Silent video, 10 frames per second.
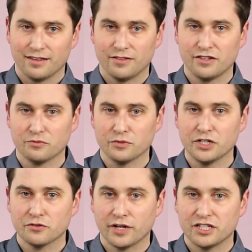This
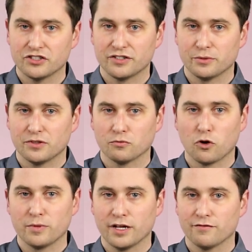recreation is what the
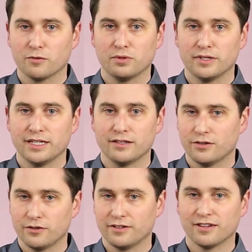Roman governor Pliny
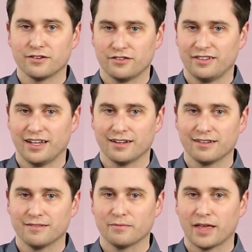couldn't
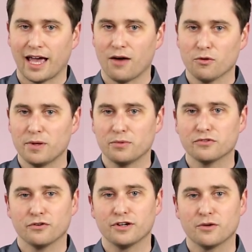understand. How were people
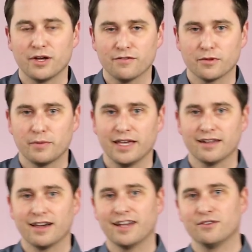turning away from the
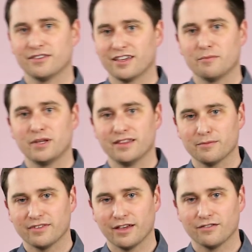pagan idols and committing
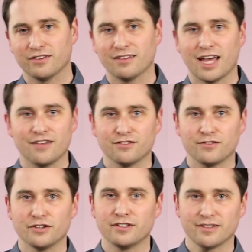themselves to lives of
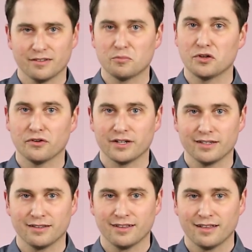goodness and
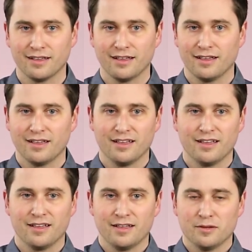purity?
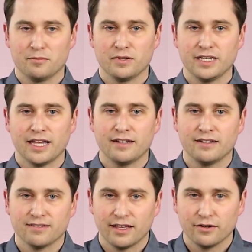Pliny ended
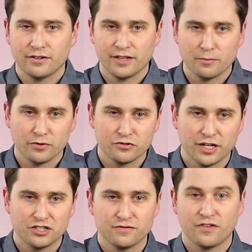his letter to the Emperor
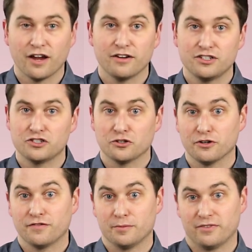Trajan very
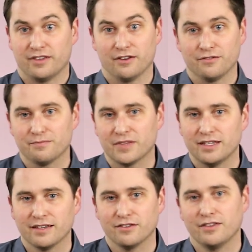sure of himself.
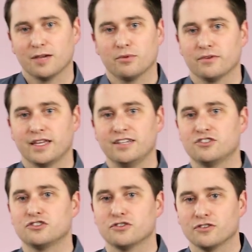He tells the emperor that he's
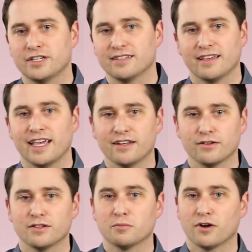sure he has a
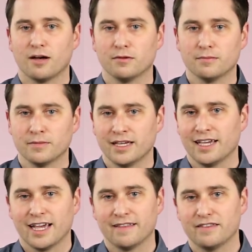handle on the problem,
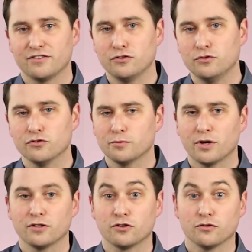and that this new group
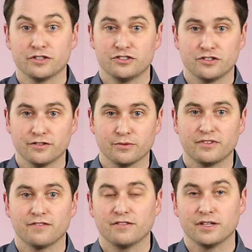called Christians was
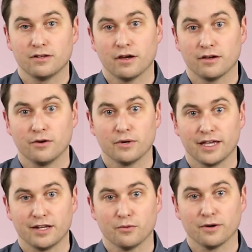definitely not
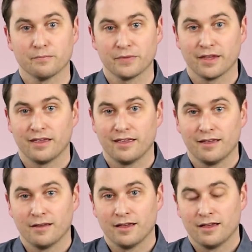going anywhere.
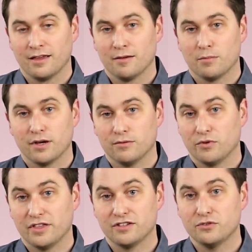But
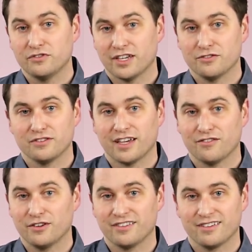within 2 centuries
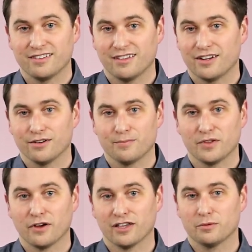after he sent his letter,
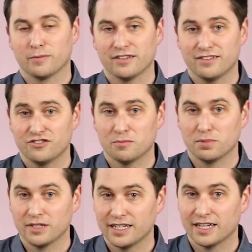the gospel message that
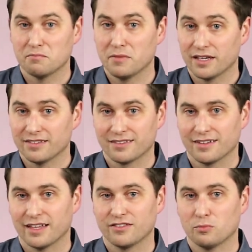Pliny had missed
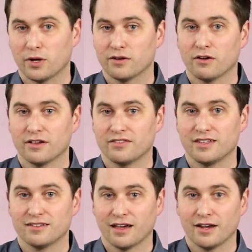had spread across
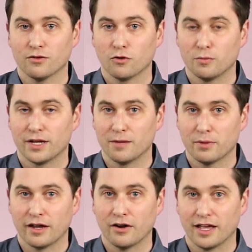the entire Roman
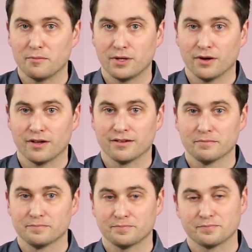Empire and beyond.
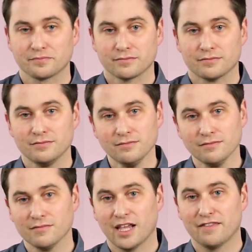
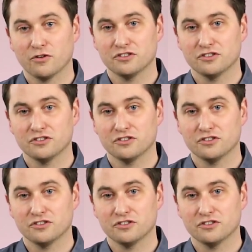And the